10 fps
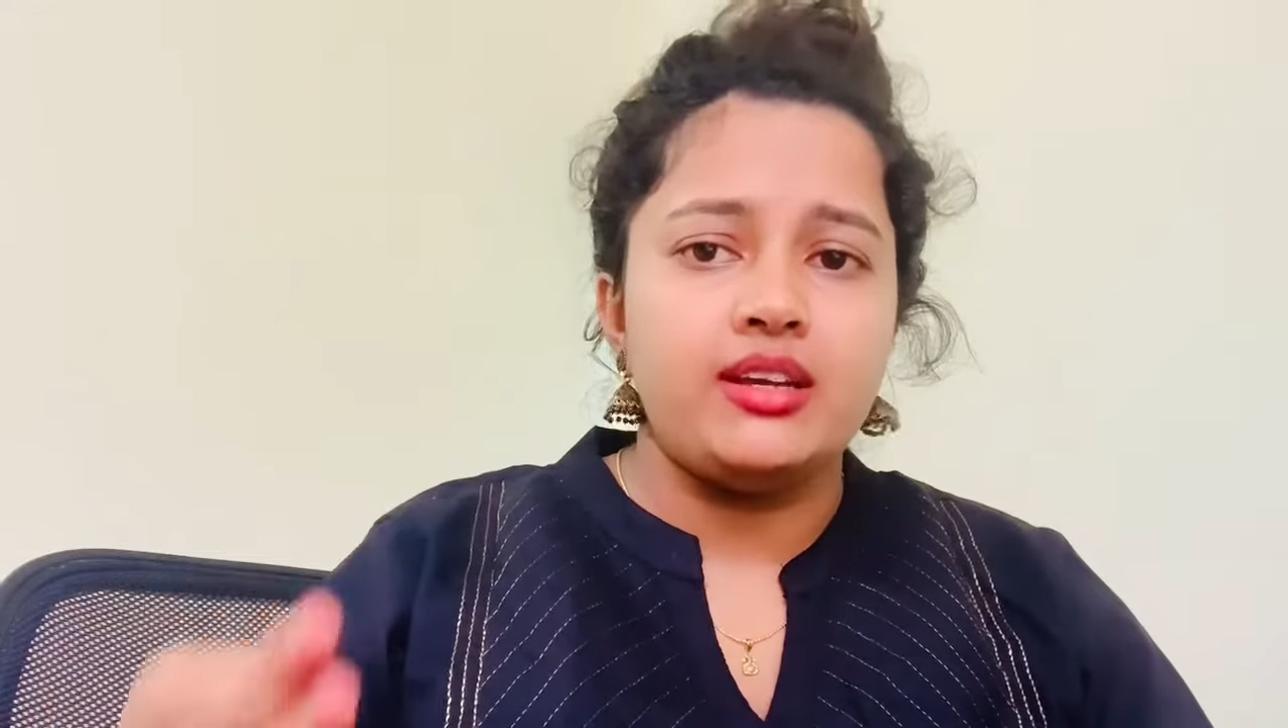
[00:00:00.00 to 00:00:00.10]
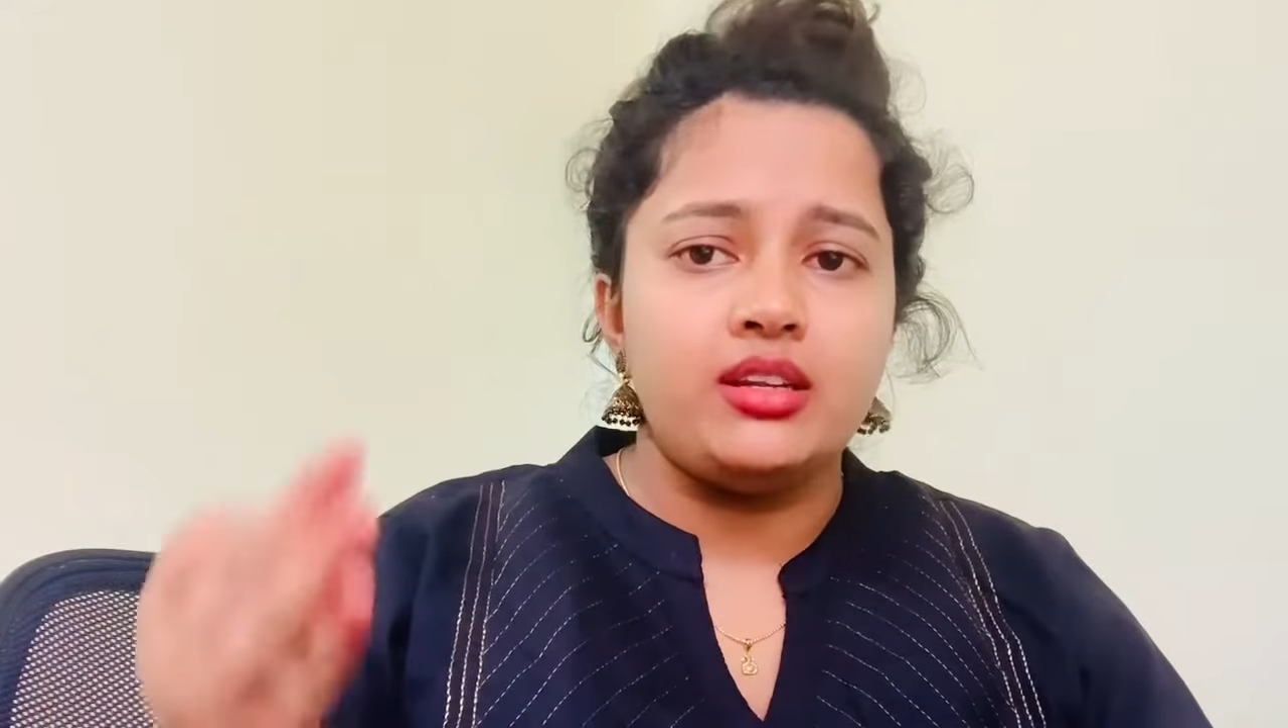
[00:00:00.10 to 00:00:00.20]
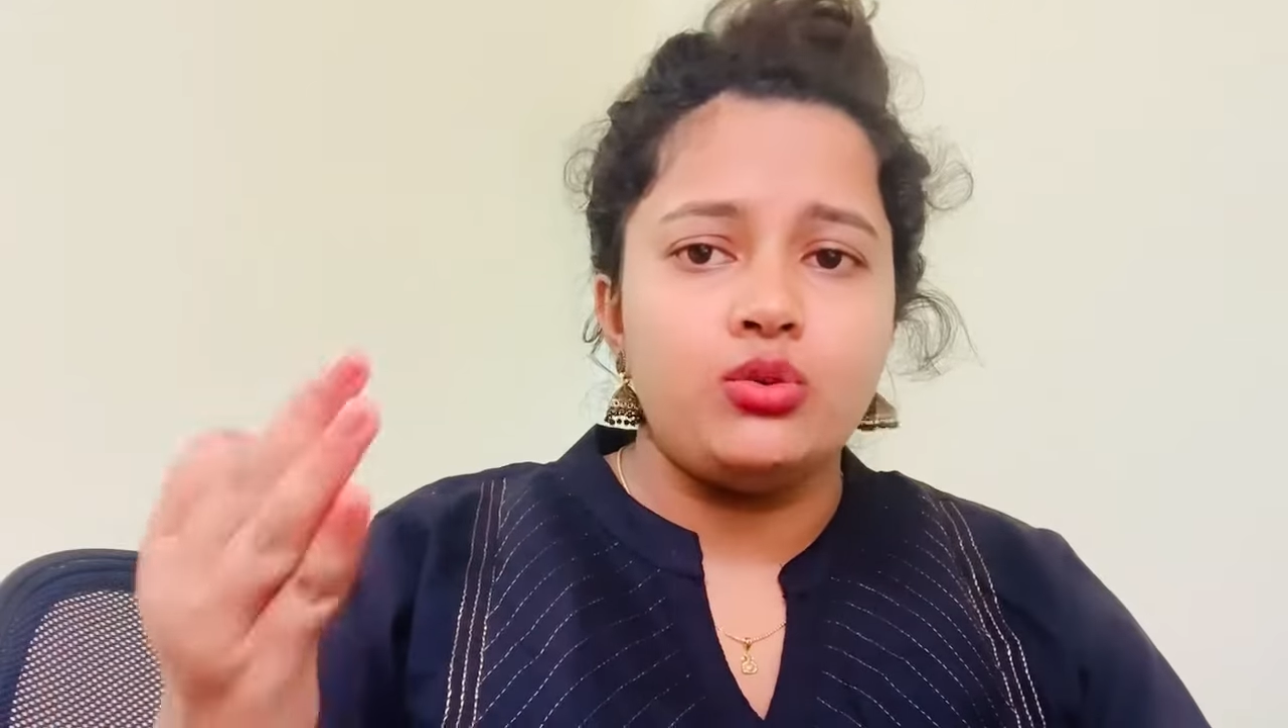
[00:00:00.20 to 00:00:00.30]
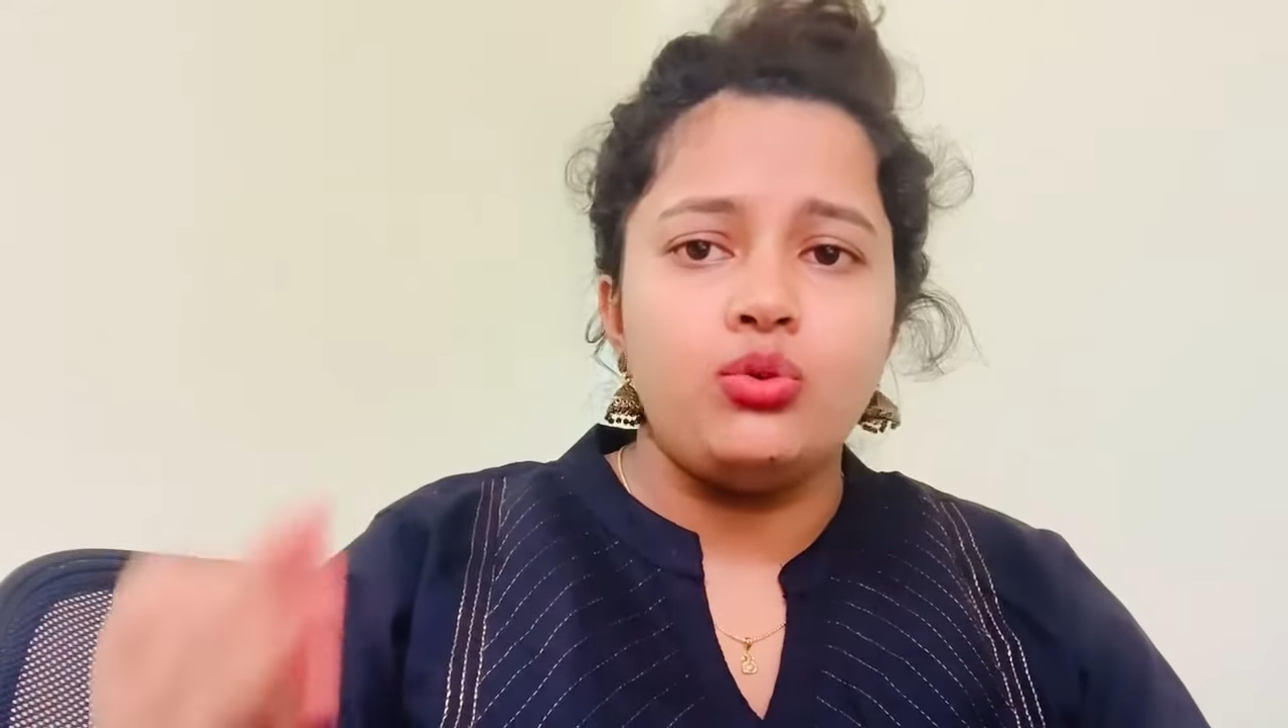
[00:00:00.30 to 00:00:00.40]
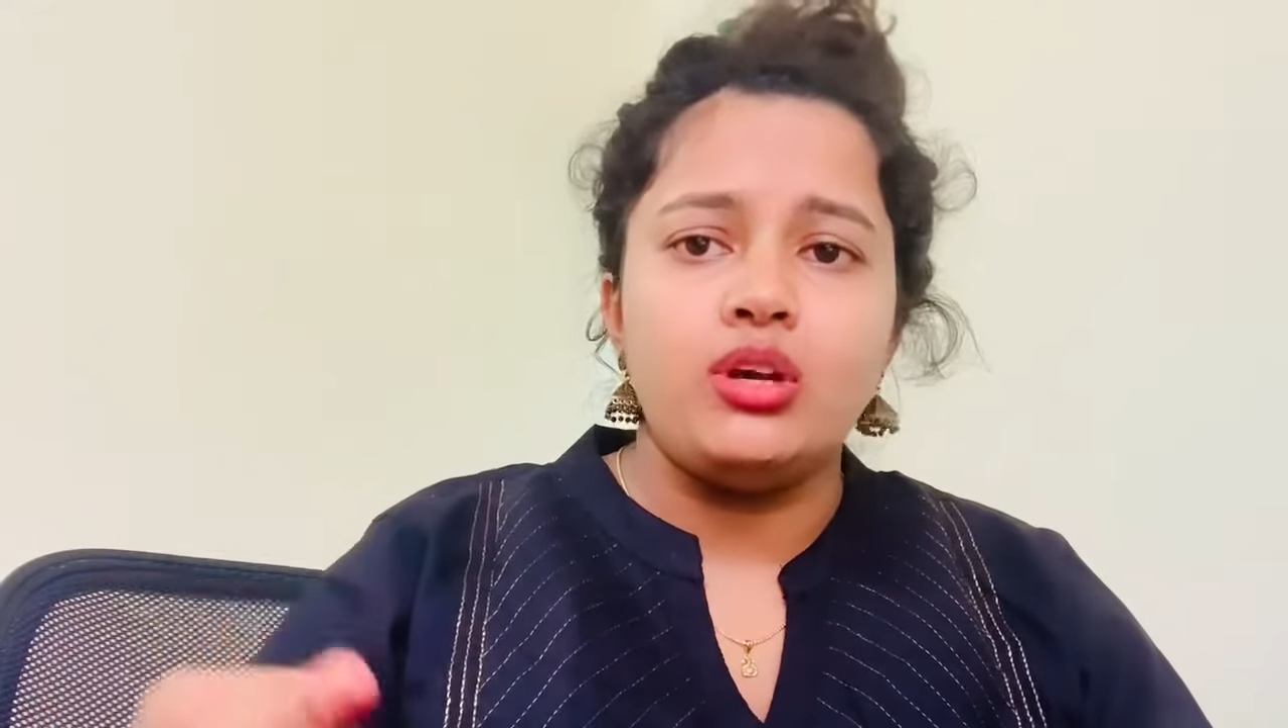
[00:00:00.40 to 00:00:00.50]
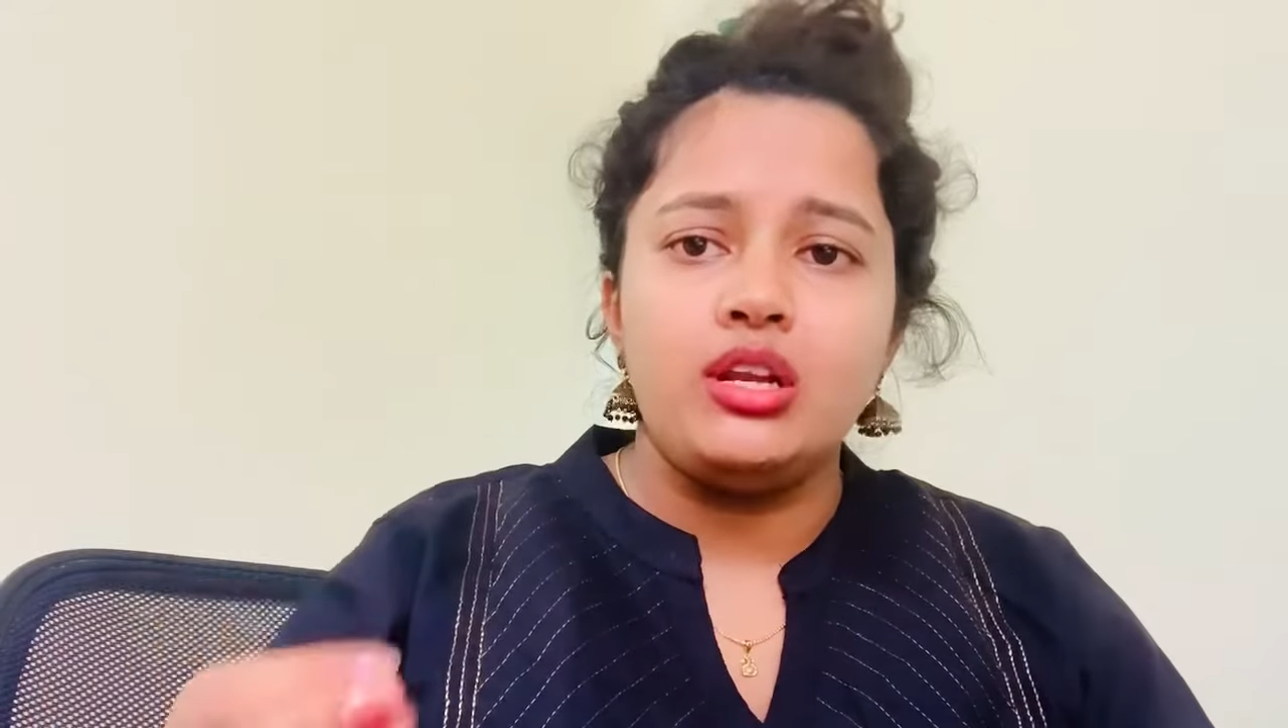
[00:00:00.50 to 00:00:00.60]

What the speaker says: in Google,